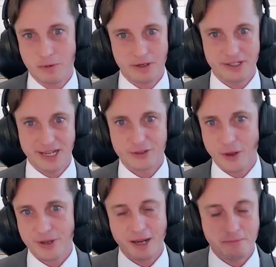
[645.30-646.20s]
sell
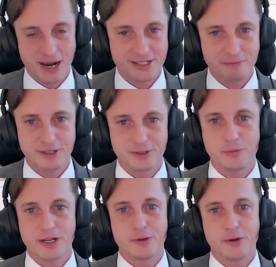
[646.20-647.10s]
something and buy something to
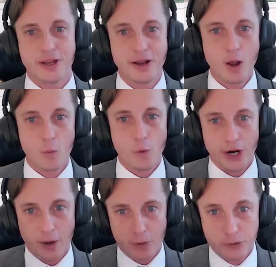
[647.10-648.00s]
make sure that what
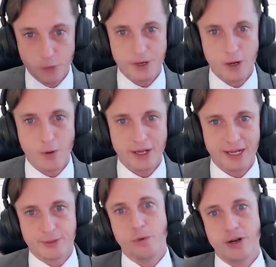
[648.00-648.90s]
I should be owning
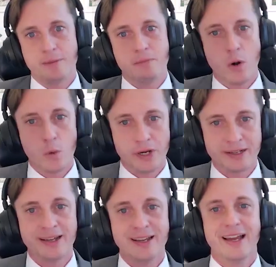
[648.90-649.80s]
is what I'm
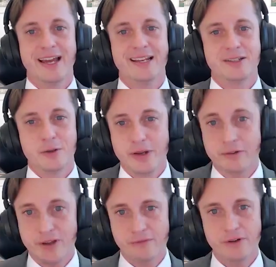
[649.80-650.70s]
owning. And so
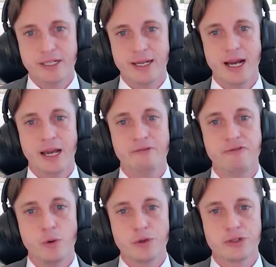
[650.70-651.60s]
if every day I
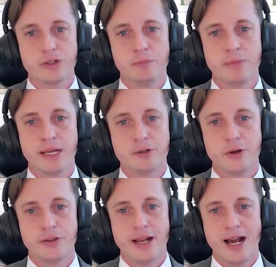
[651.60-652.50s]
focus on making
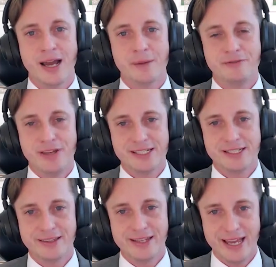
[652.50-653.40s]
sure that I'm
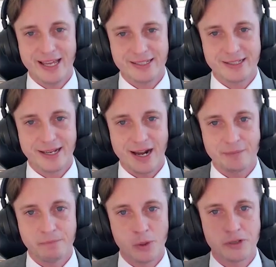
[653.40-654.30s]
invested in the assets that are
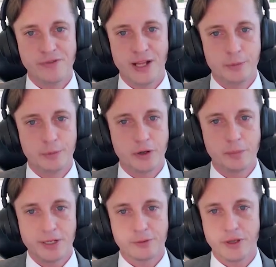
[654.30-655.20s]
the most valuable
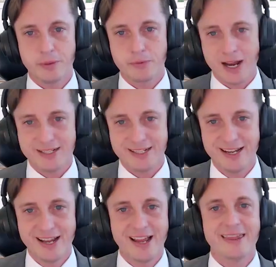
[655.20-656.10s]
compared to the
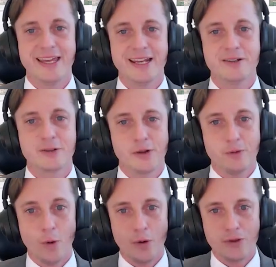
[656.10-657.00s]
price, then sort
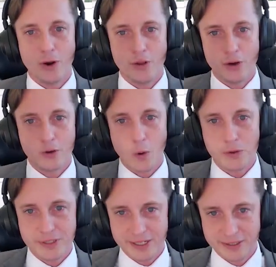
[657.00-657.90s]
of all the other
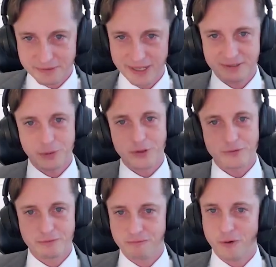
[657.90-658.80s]
goals, they sort
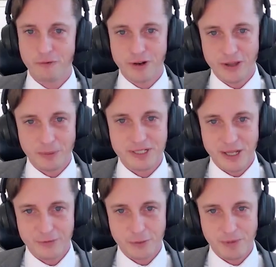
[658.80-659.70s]
of fulfill
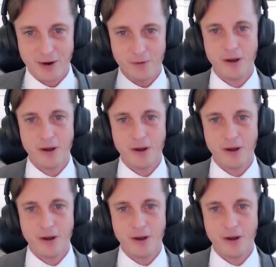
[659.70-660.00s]
themselves somehow.